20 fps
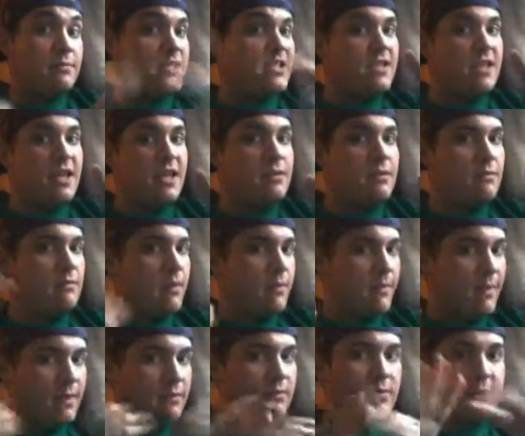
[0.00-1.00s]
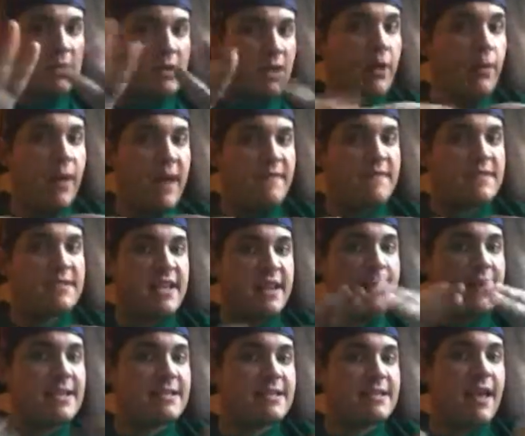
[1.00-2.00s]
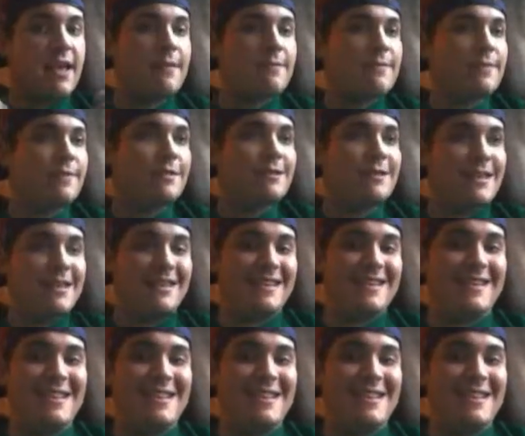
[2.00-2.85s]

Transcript: Just kidding. I mean, I know we have the same last name, but